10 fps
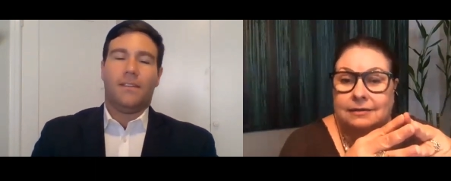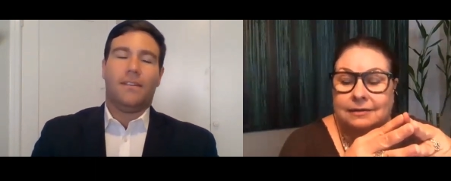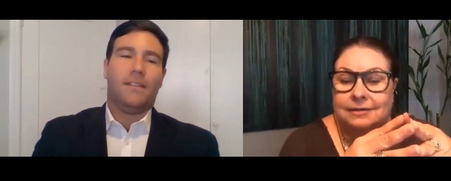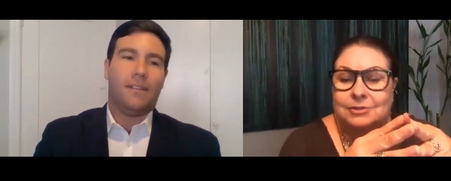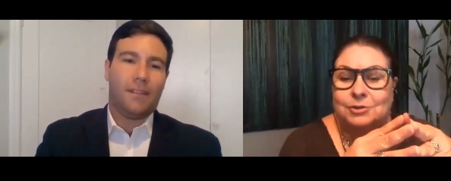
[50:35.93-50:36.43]

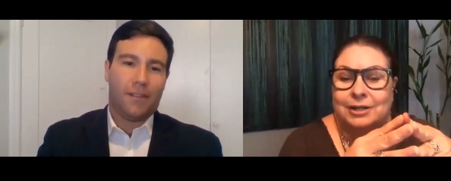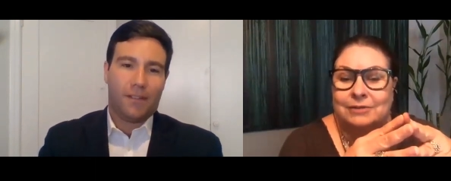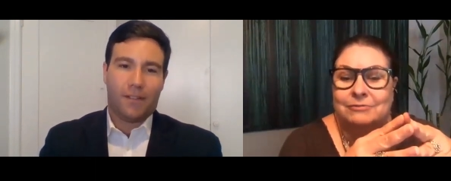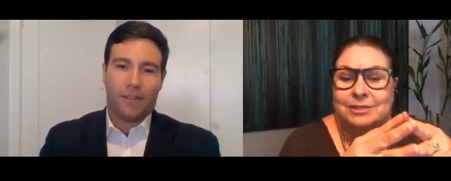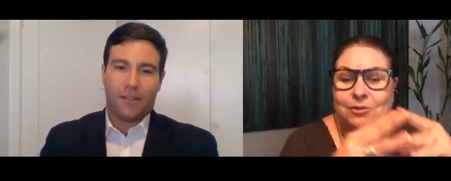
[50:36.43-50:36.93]
Speaker 1: sort
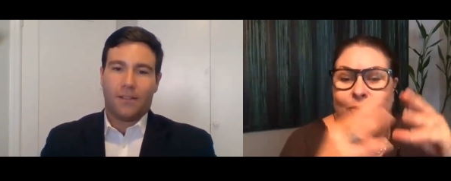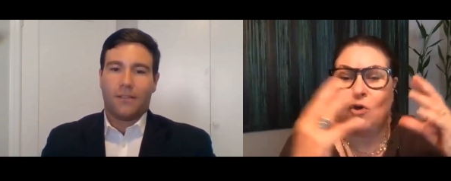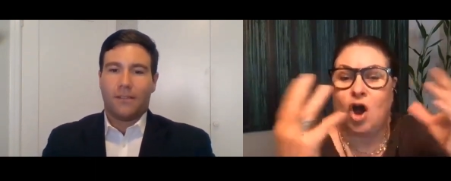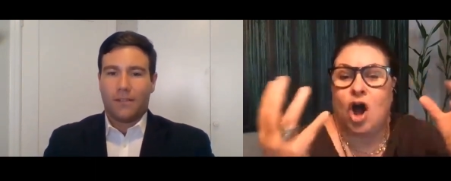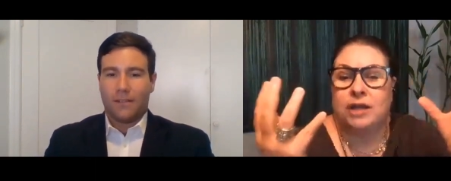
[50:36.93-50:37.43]
of this whole
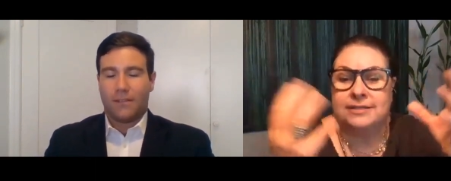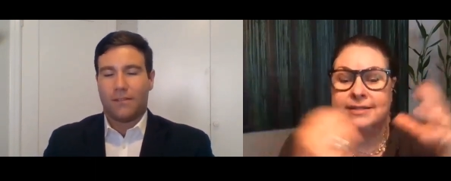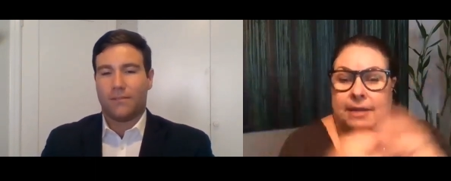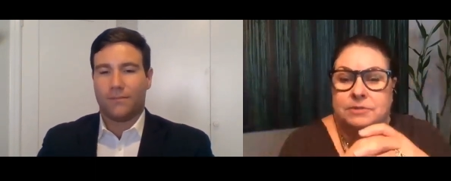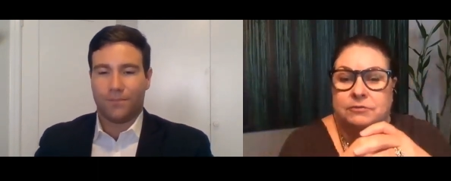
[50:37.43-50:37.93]

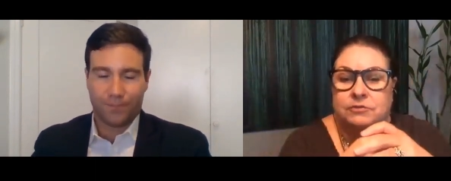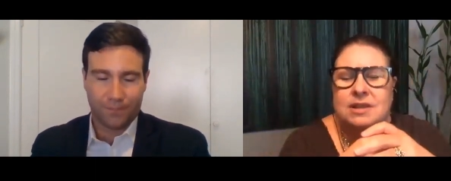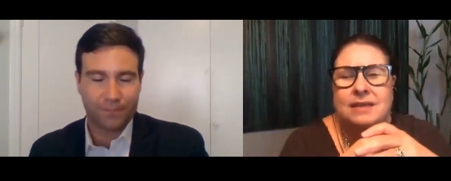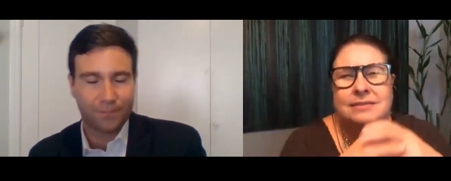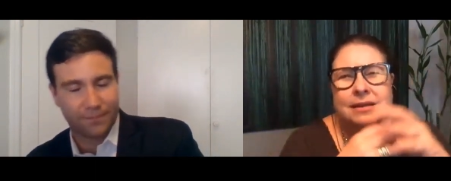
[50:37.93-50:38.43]
concept of
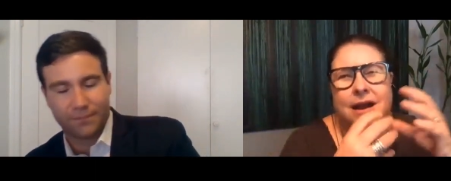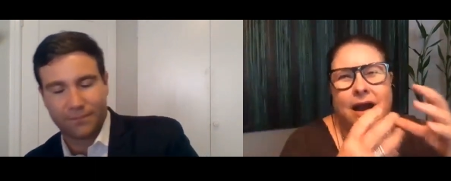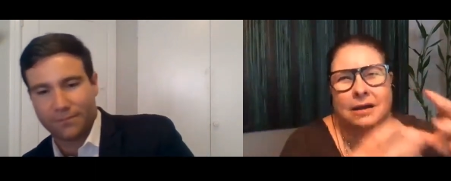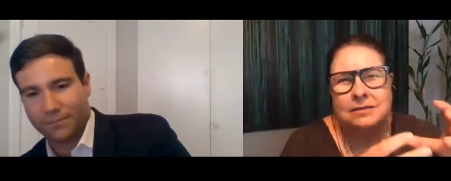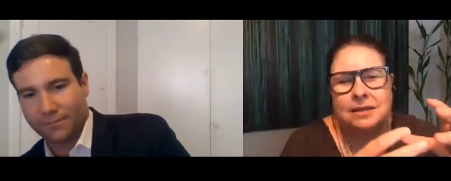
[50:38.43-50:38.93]
not the
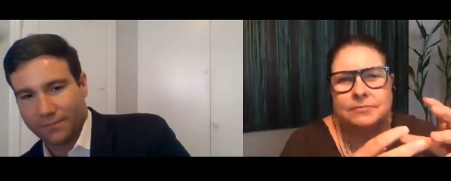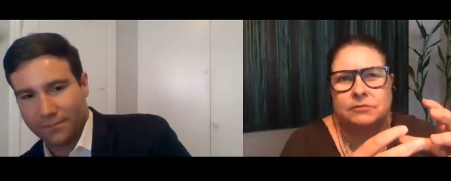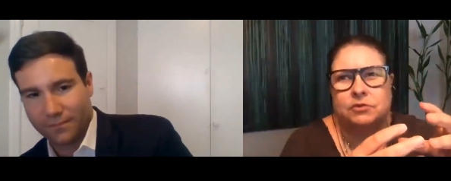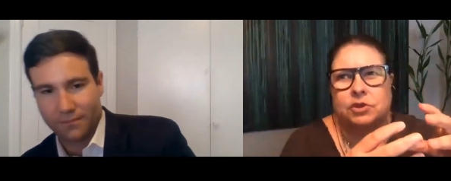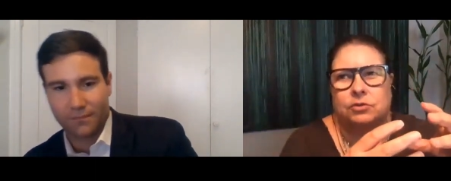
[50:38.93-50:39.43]
concept
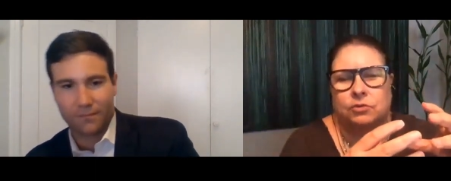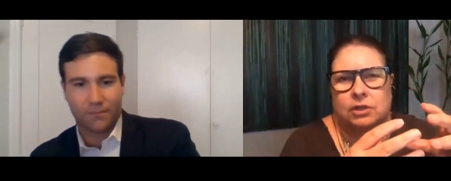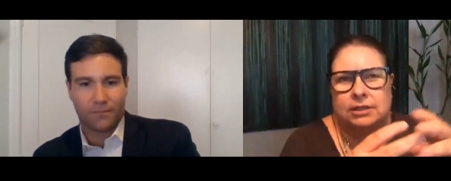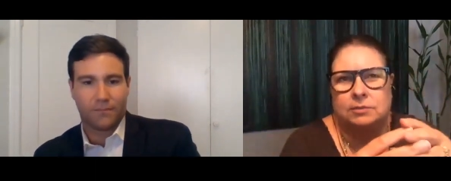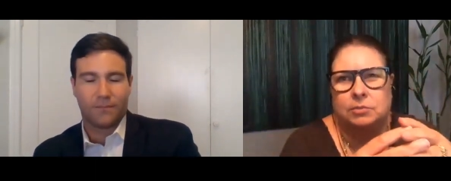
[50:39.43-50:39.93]
of cute,
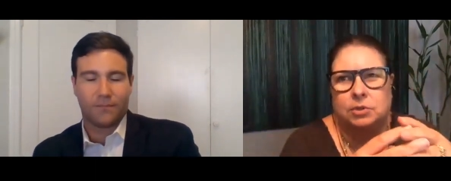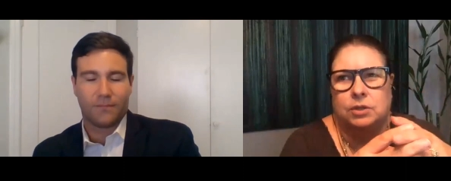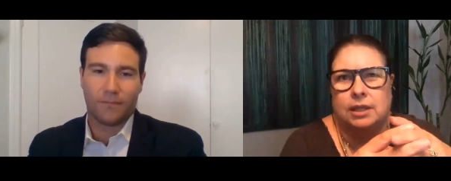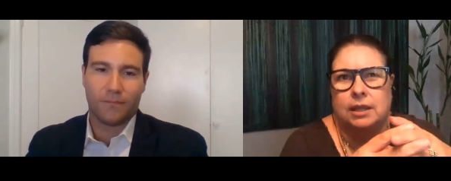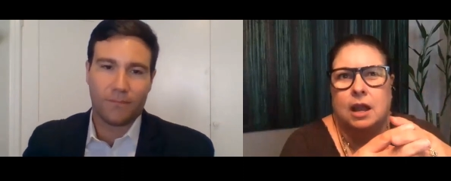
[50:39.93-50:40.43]
clean
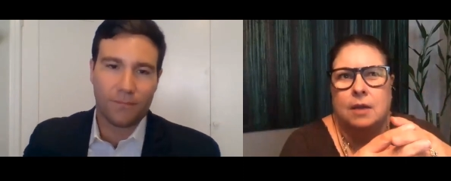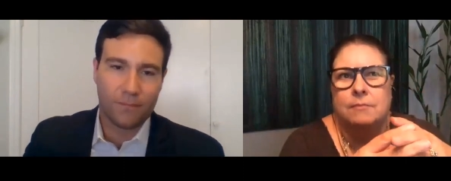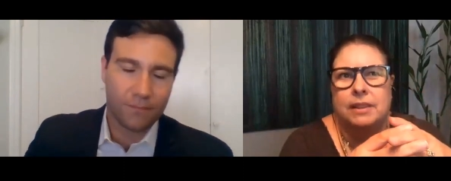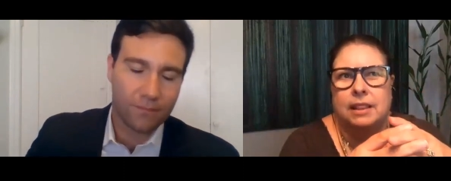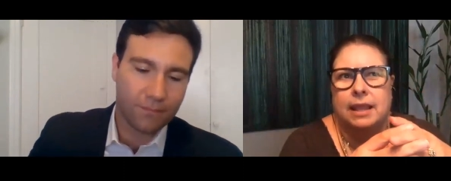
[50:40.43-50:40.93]
beauty,
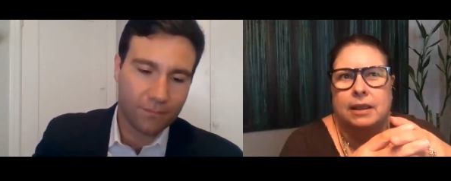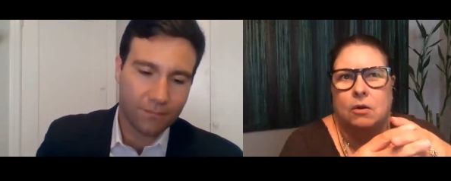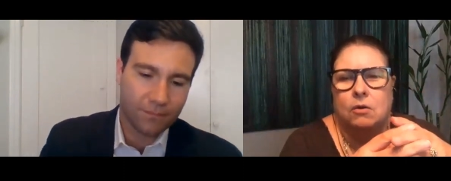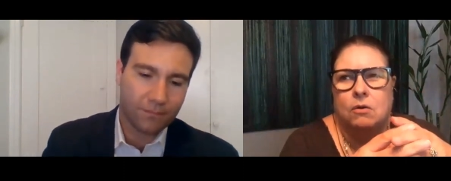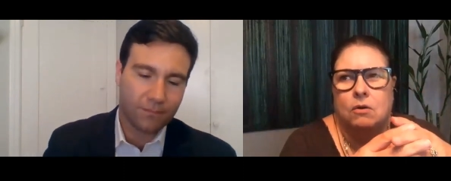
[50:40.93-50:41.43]
but like,
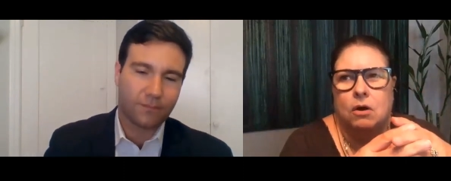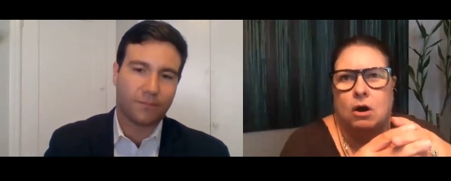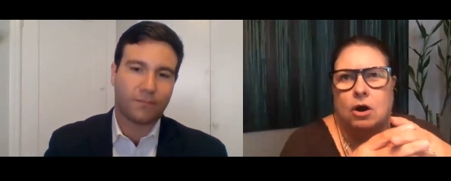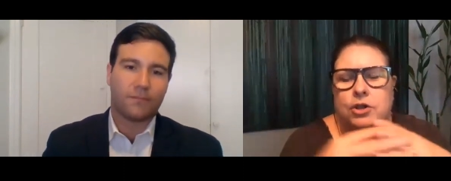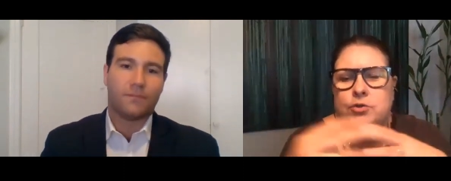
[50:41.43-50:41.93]

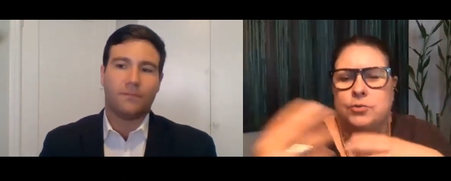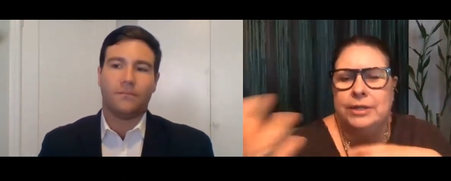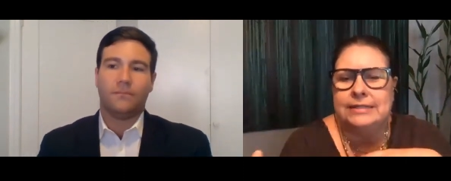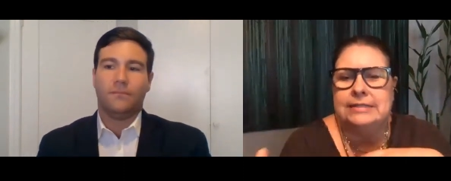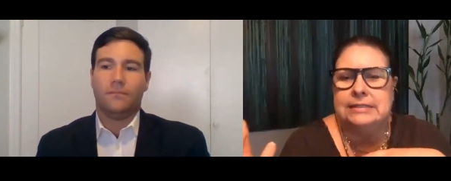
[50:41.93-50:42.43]
are you
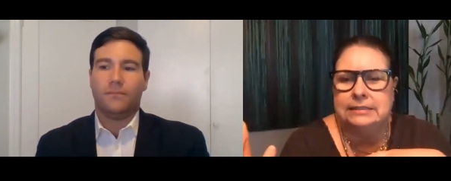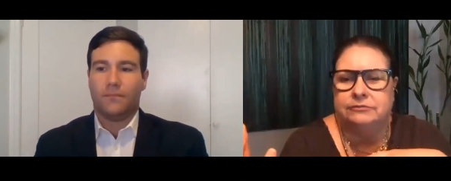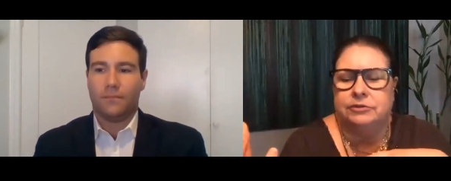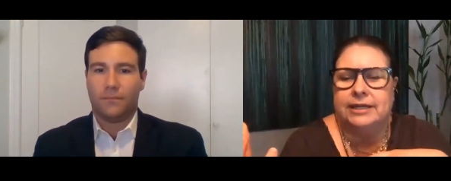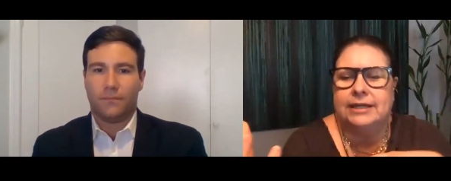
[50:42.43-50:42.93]
really
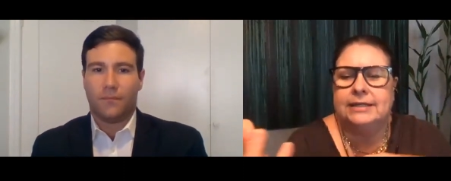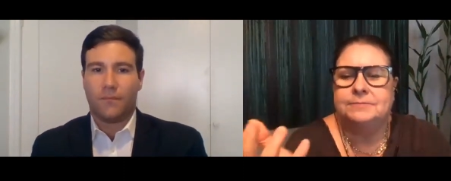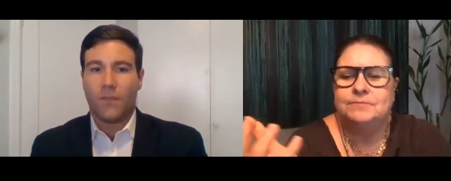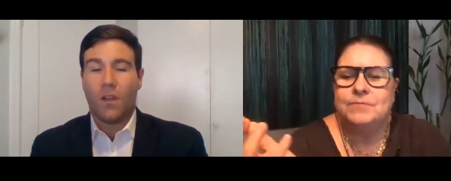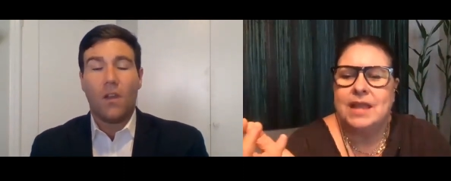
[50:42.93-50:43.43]
delivering it?
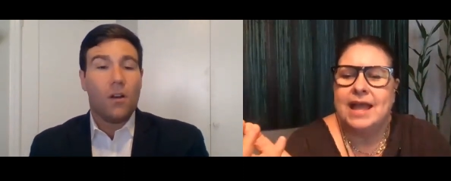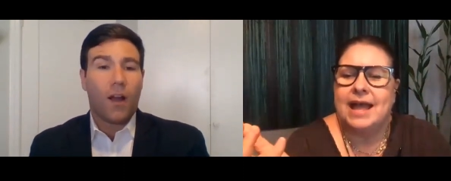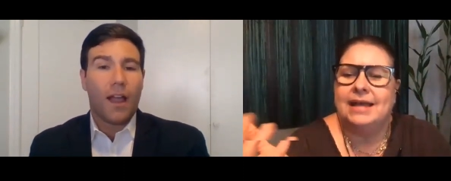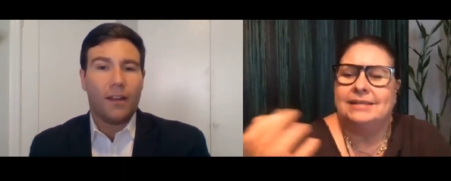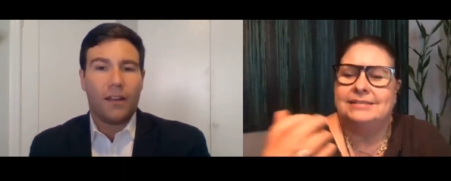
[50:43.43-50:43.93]

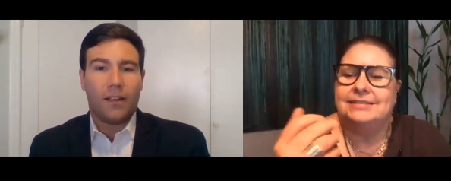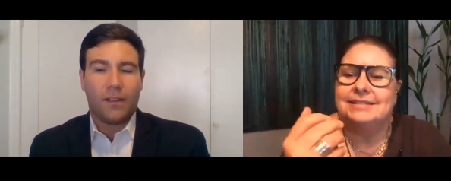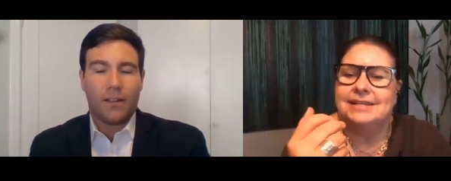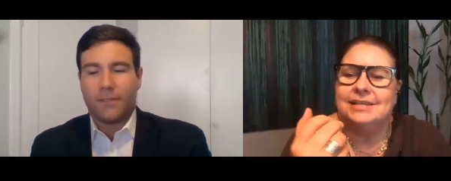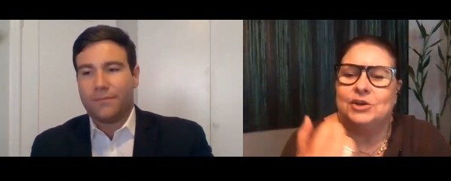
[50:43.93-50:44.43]
Right. And
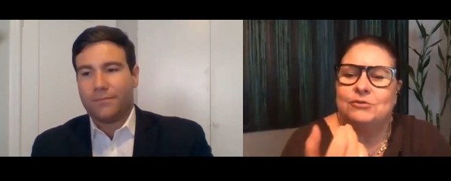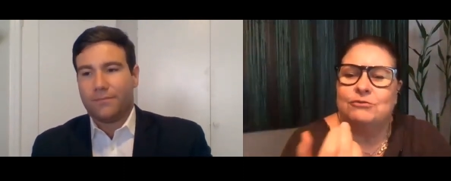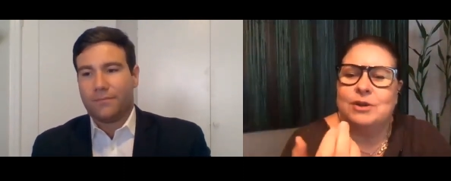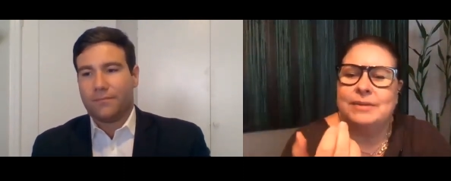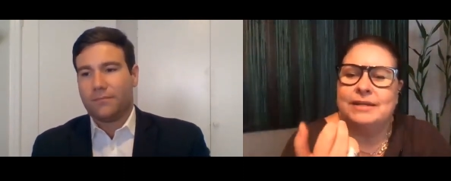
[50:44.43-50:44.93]
you know,
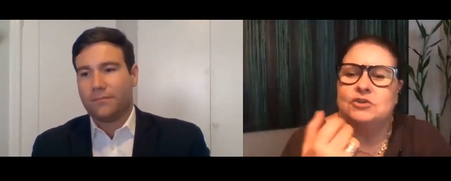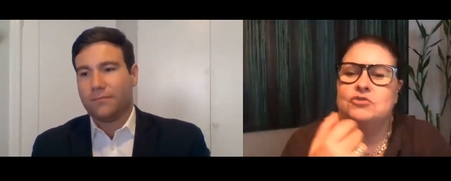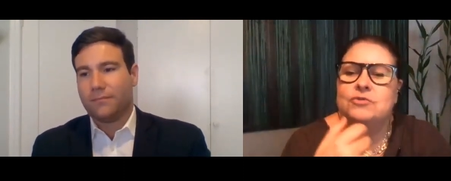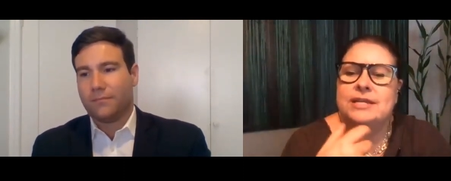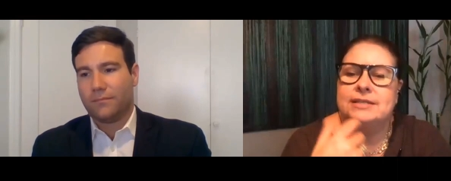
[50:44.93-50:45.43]
from an
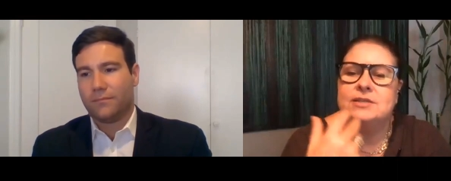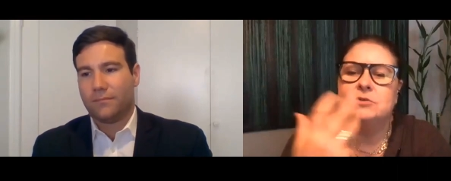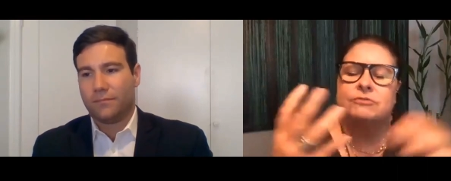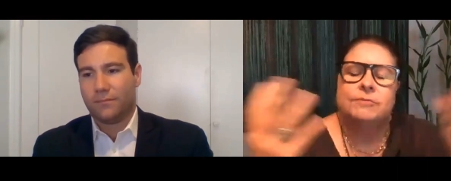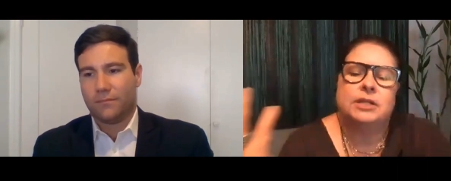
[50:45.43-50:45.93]
ingredient, so
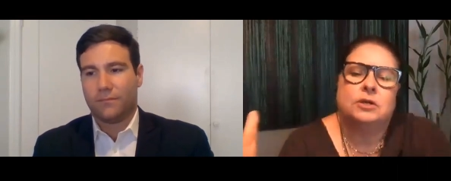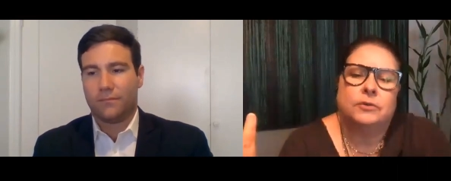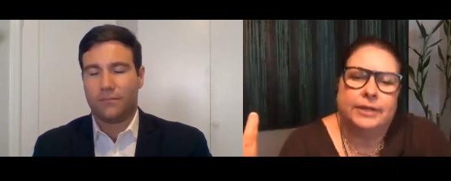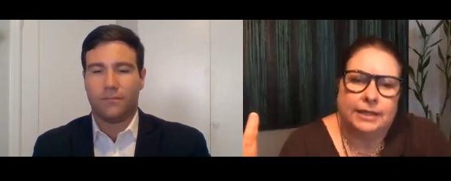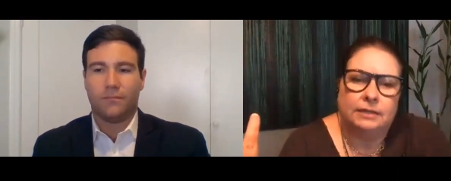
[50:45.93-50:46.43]
from an
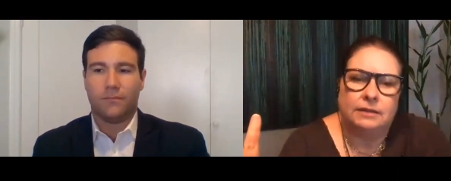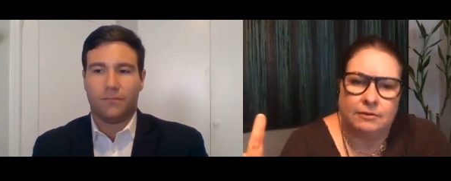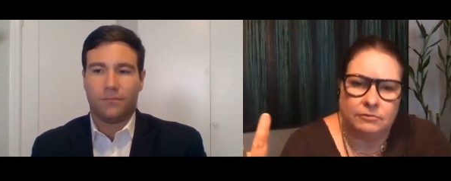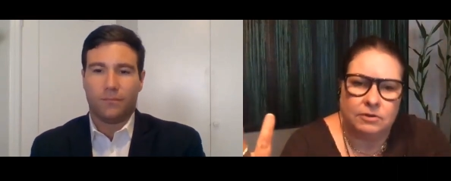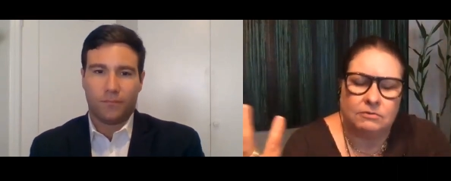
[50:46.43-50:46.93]
ingredient
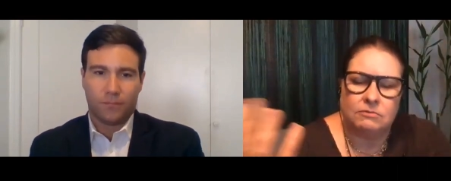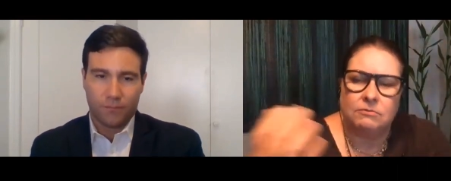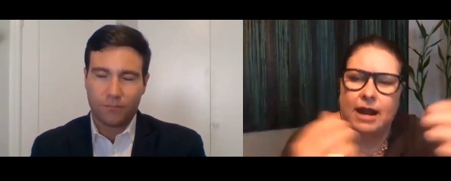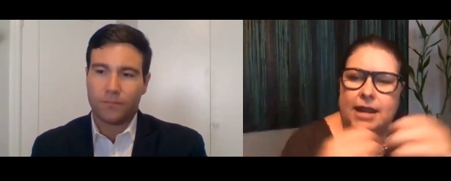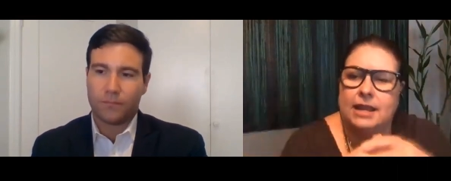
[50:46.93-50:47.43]
level,
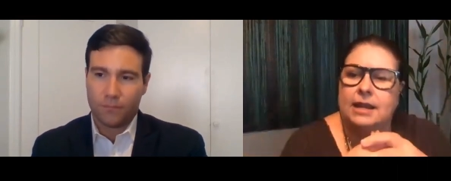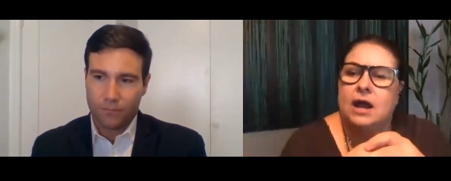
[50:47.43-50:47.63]
right?